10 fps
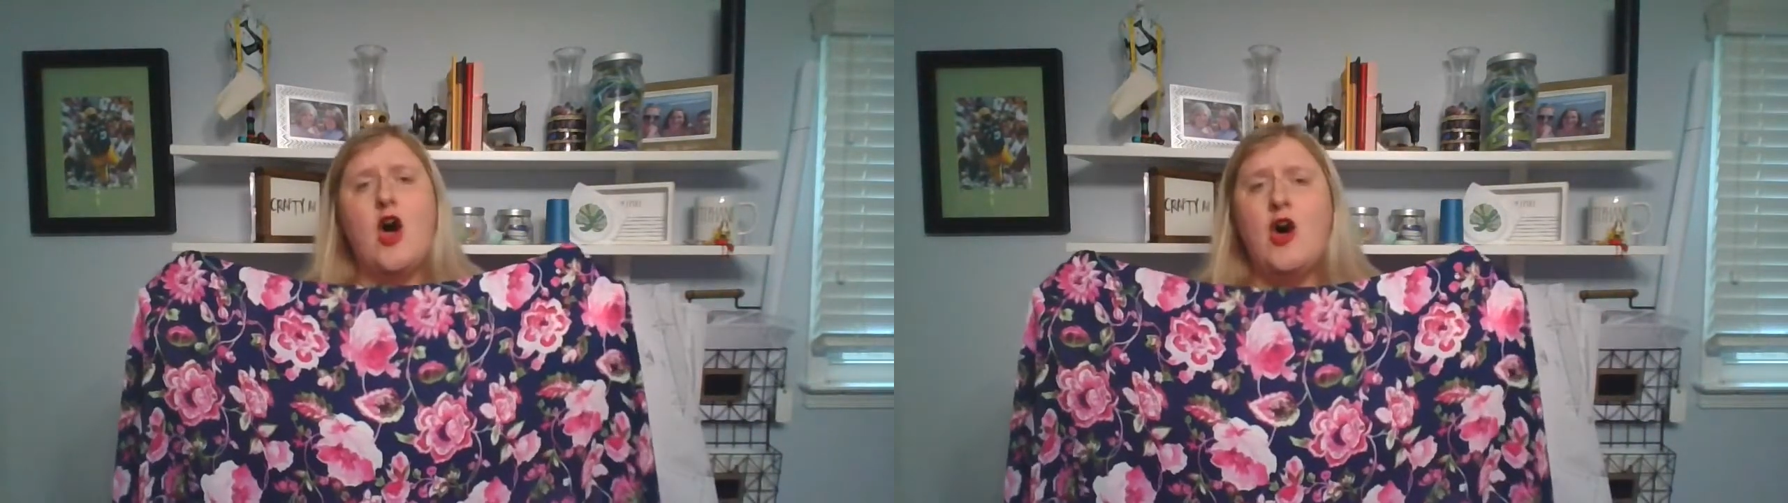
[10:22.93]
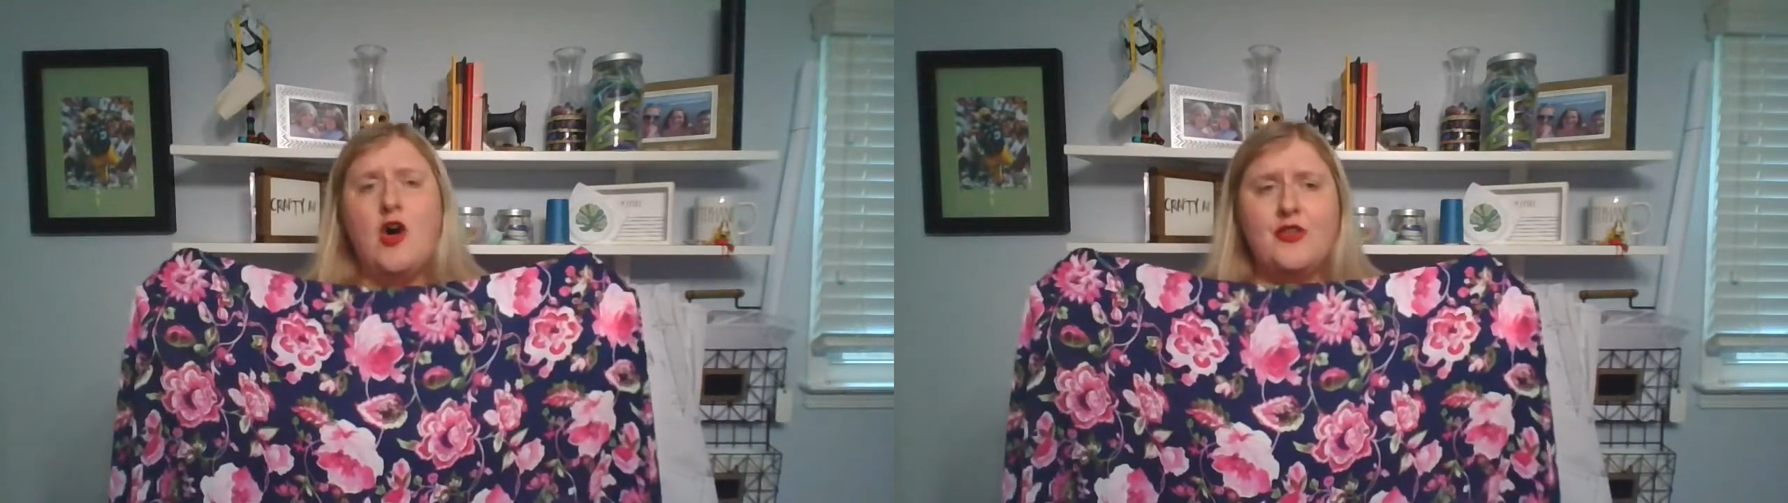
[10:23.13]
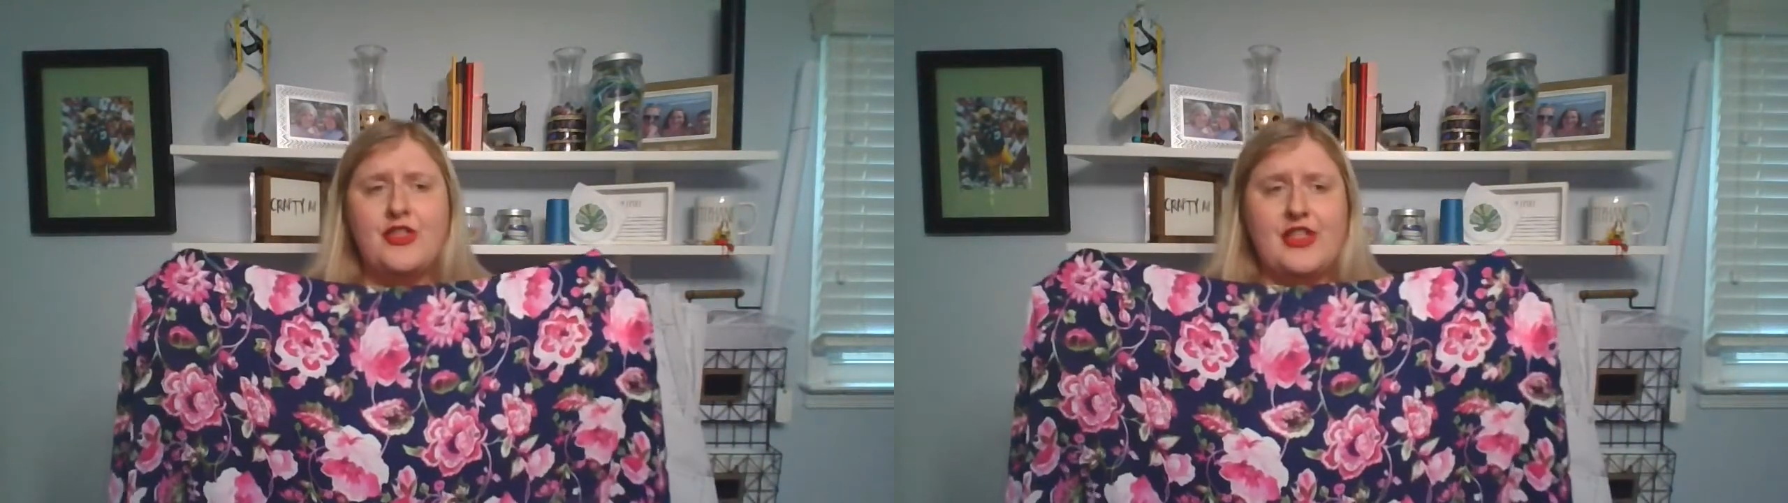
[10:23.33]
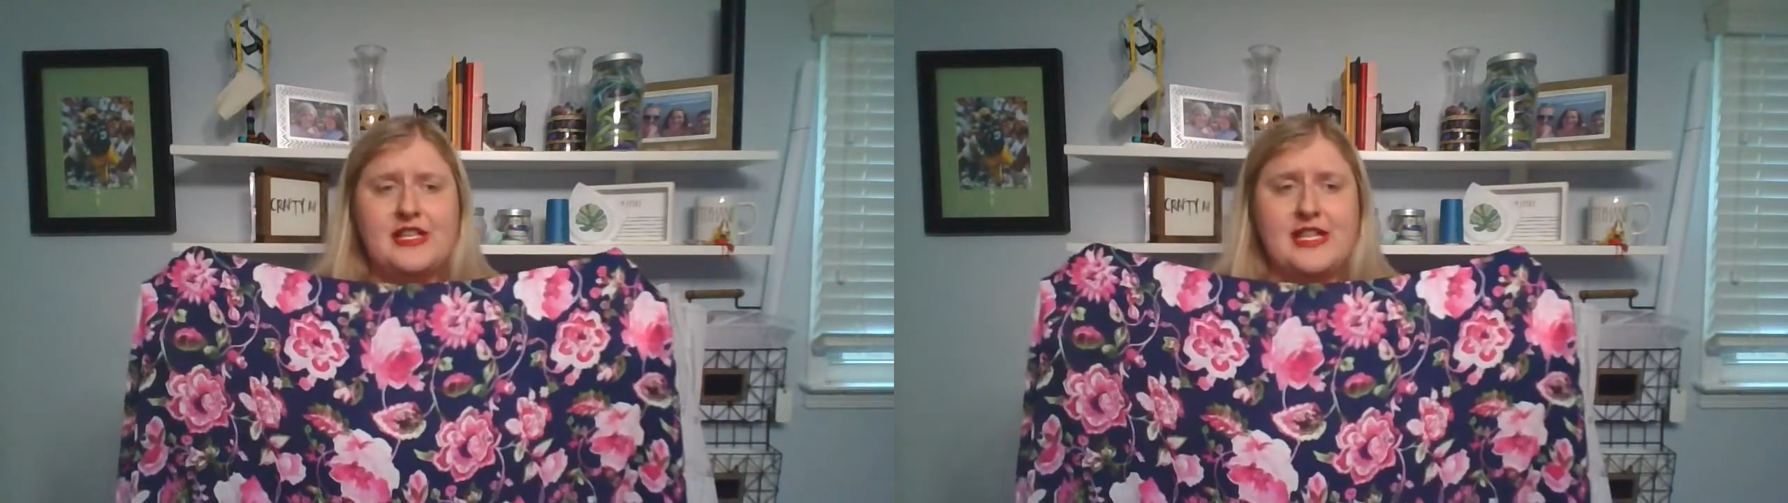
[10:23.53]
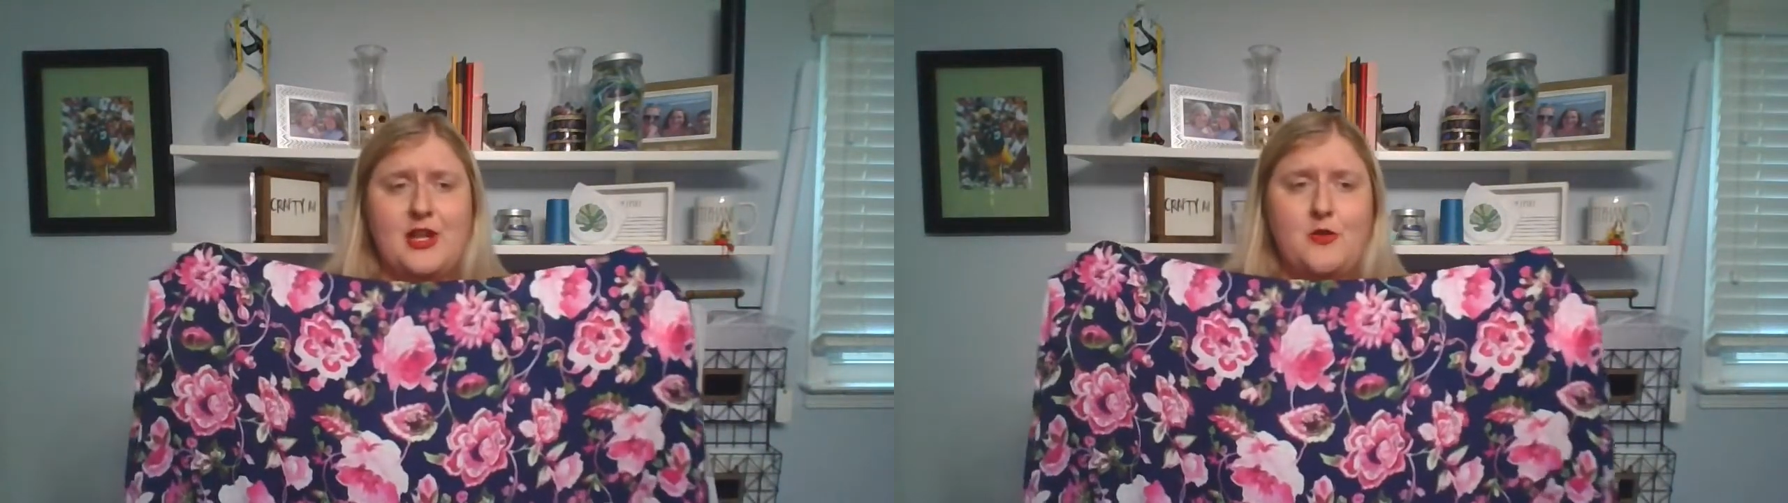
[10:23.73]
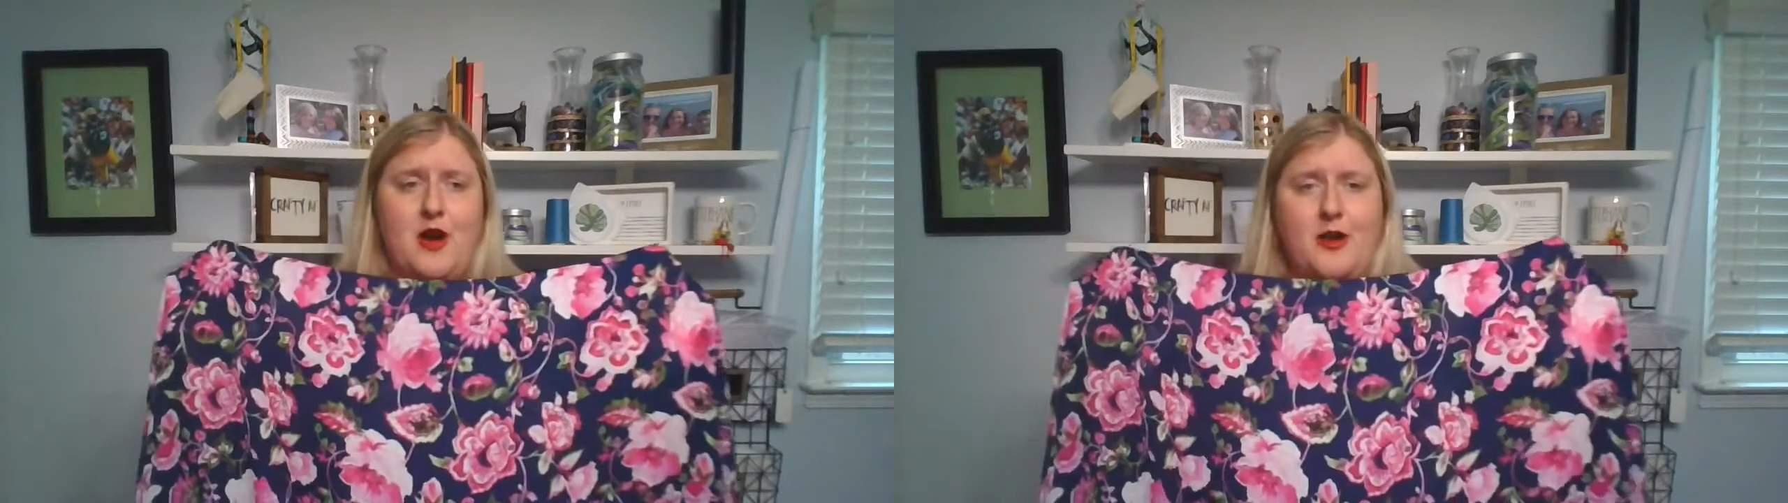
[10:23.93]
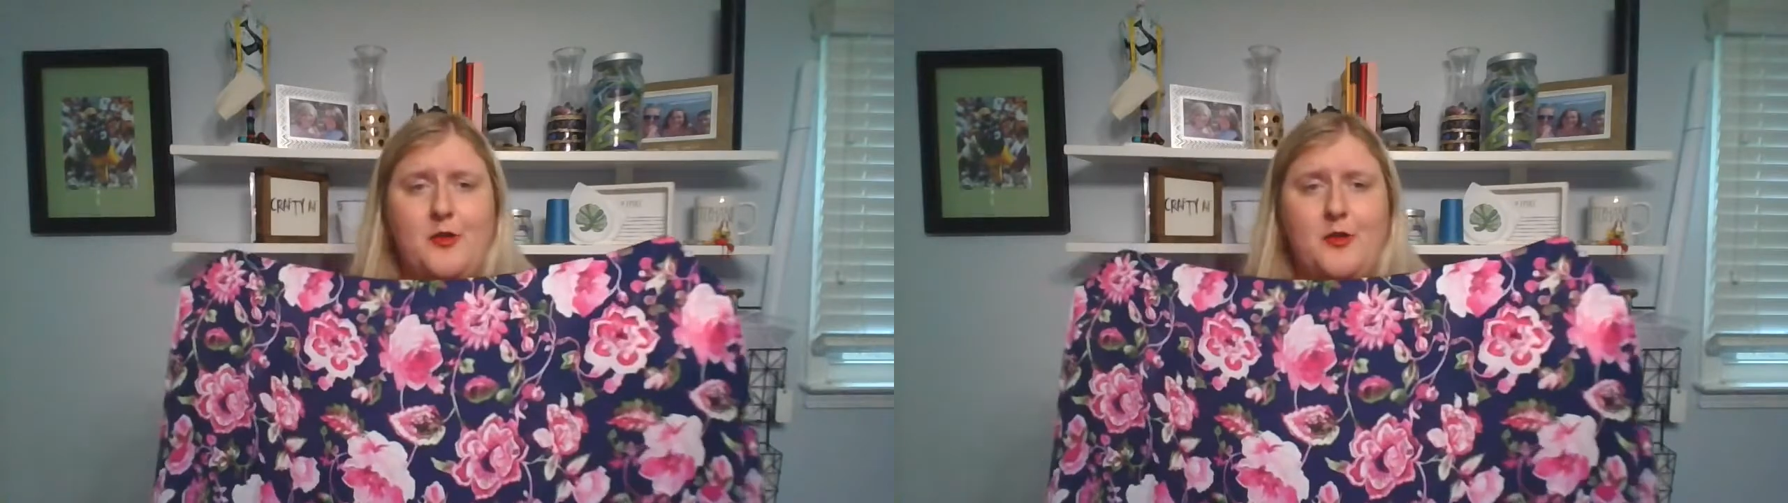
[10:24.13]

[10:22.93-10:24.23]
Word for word: all the things that you want